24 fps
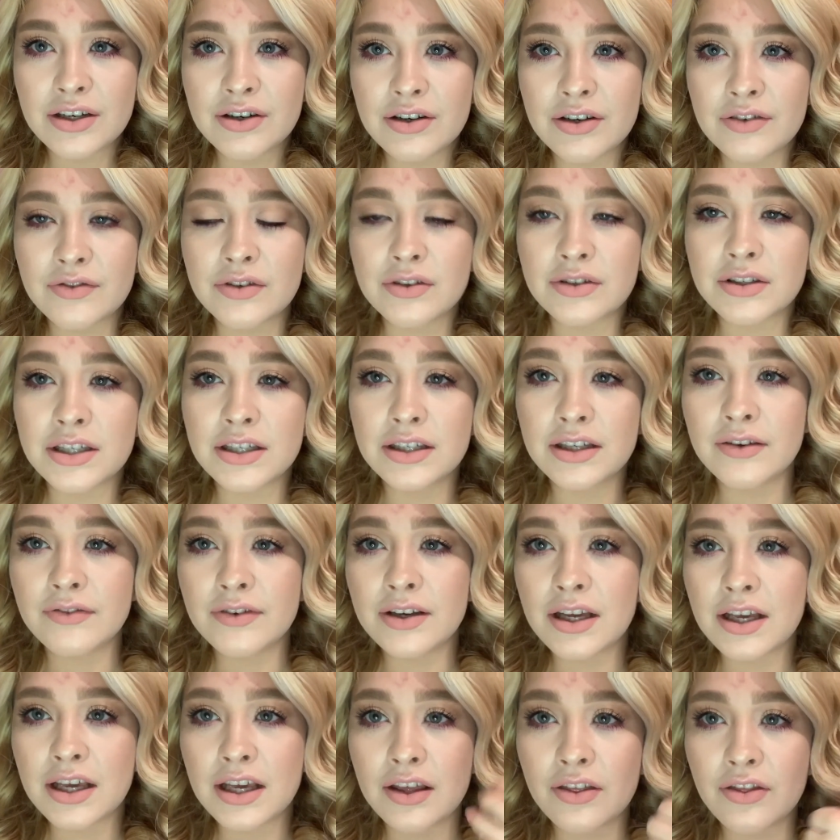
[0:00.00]
If you did, give
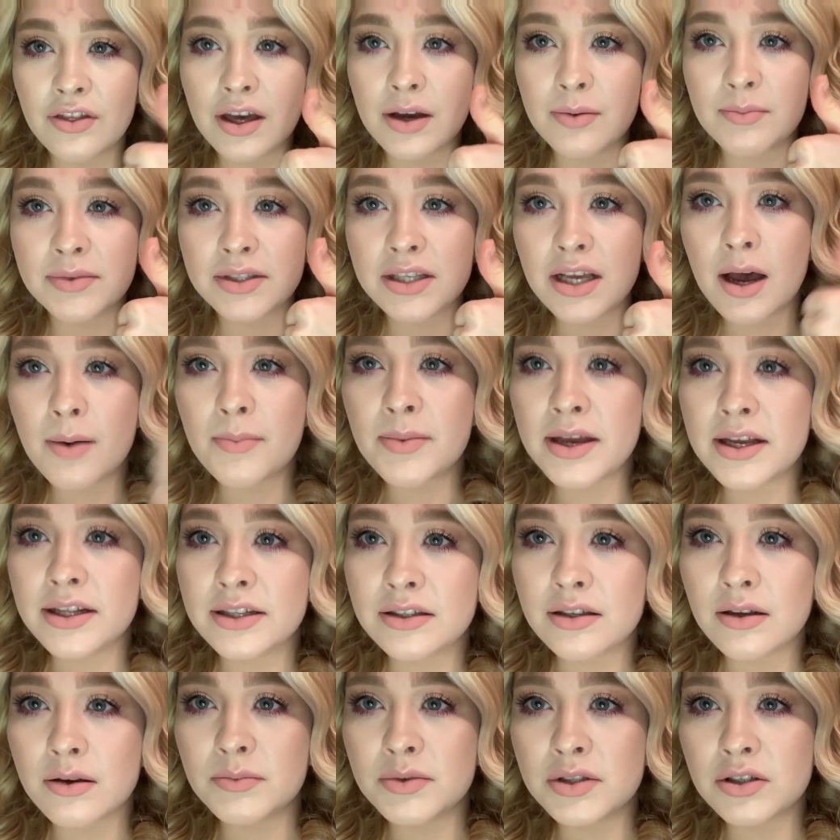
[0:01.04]
it a thumbs up and
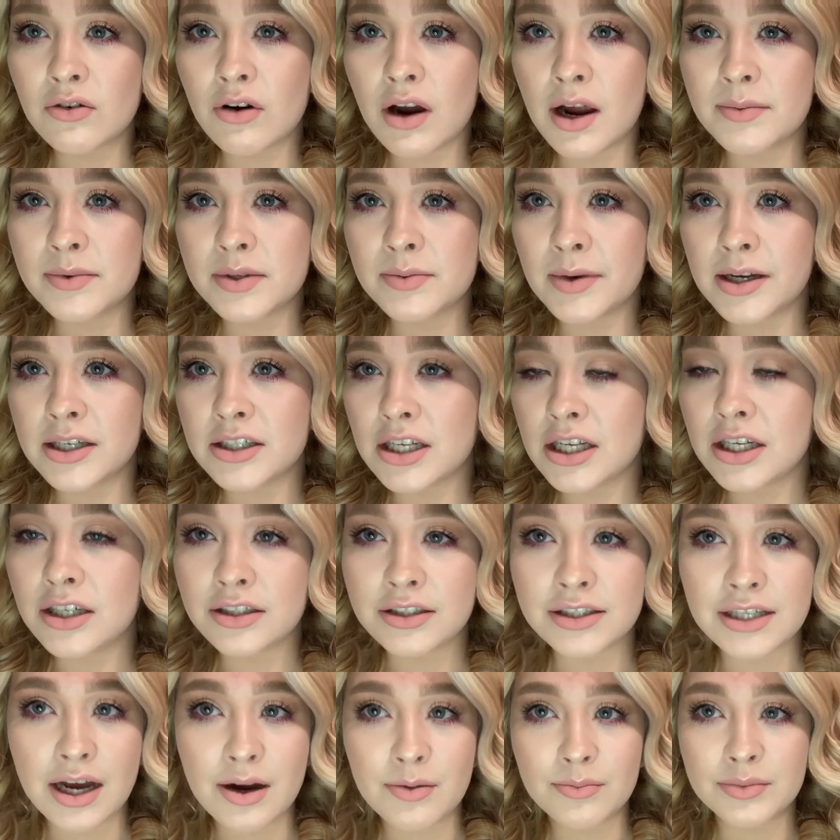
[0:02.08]
subscribe to my channel
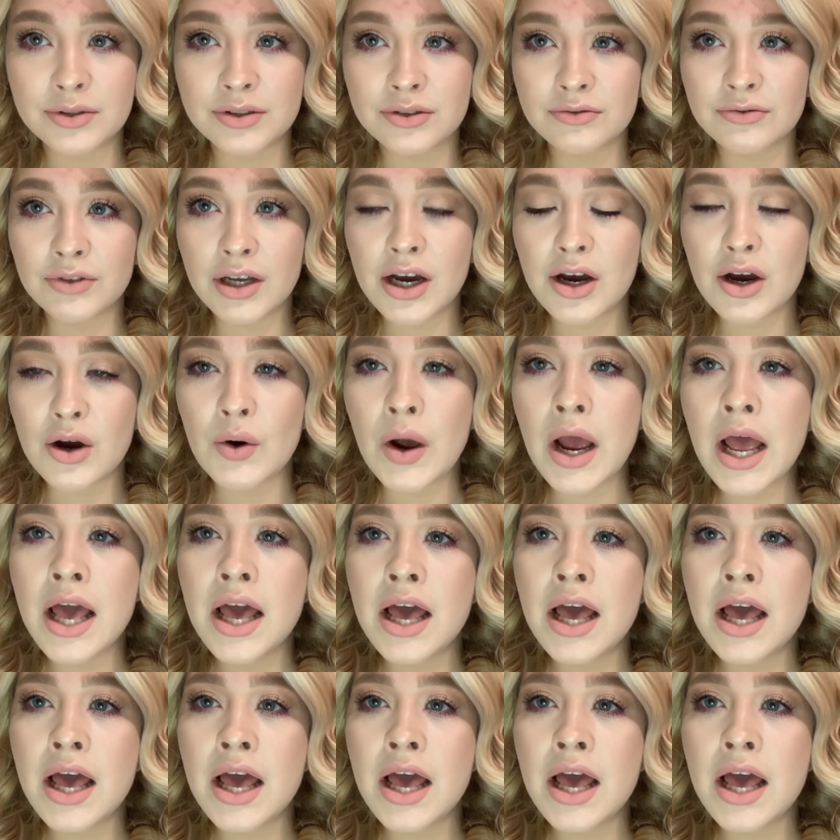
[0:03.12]
down below.